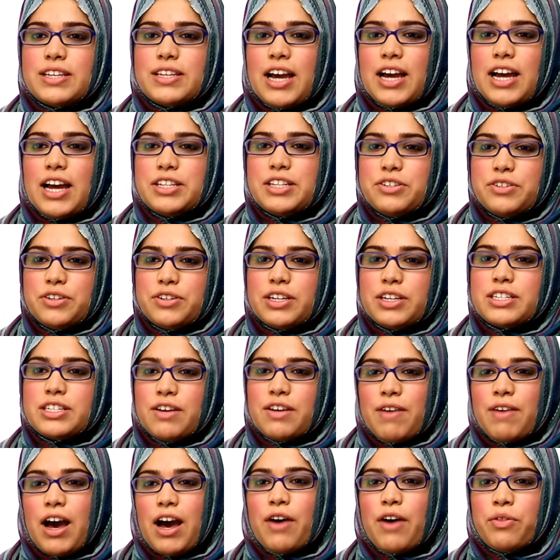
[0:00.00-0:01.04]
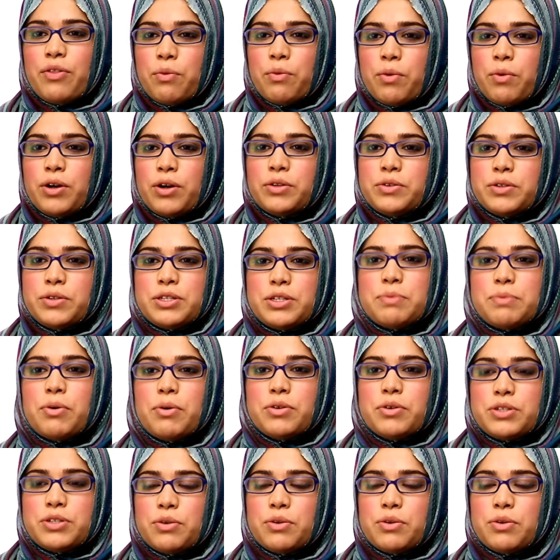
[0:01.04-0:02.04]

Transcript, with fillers: constructs of how the world was supposed to